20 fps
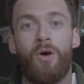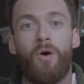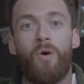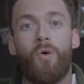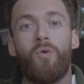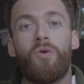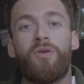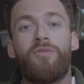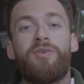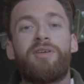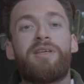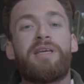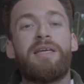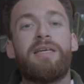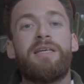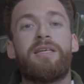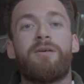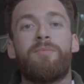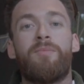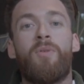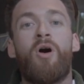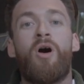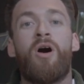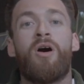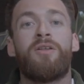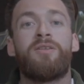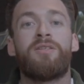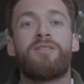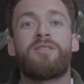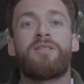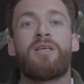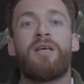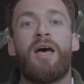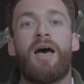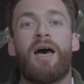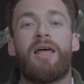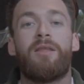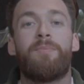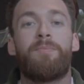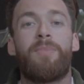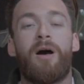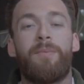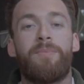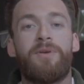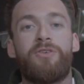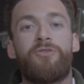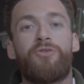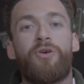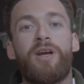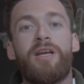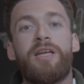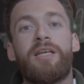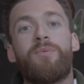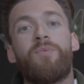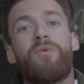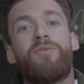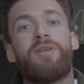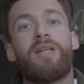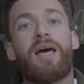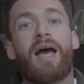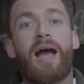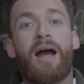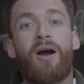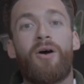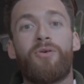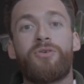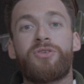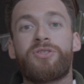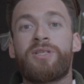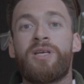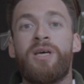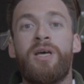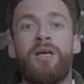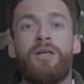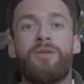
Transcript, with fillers: All of the key commands and the puppy training within a house